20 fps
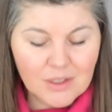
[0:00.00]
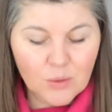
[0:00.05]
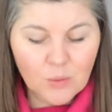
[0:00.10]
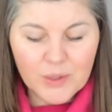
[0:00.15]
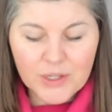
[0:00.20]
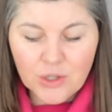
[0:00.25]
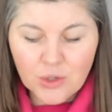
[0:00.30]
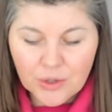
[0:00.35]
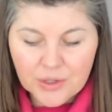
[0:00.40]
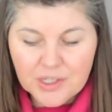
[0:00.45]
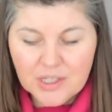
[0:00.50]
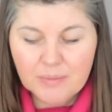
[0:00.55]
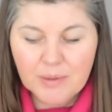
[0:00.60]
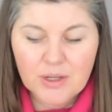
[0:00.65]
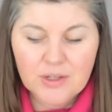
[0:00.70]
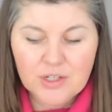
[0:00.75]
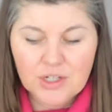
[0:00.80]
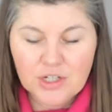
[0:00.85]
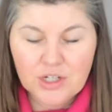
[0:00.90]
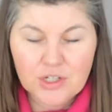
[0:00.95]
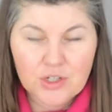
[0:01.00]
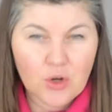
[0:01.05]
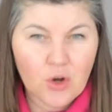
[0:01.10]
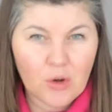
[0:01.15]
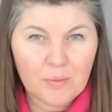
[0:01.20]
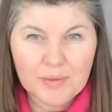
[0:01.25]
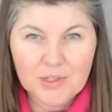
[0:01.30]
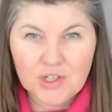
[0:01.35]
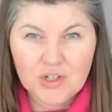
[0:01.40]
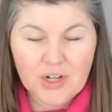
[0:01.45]
We're not supposed to just
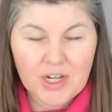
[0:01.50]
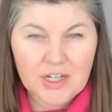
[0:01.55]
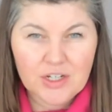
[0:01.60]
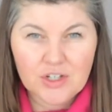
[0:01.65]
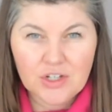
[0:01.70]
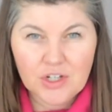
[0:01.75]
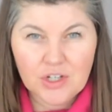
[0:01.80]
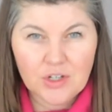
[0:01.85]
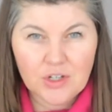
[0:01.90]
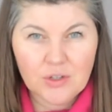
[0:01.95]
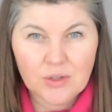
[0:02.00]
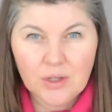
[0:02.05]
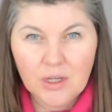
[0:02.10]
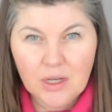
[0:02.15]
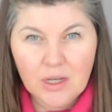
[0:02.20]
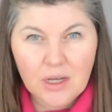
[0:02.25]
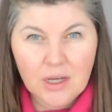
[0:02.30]
hop straight to,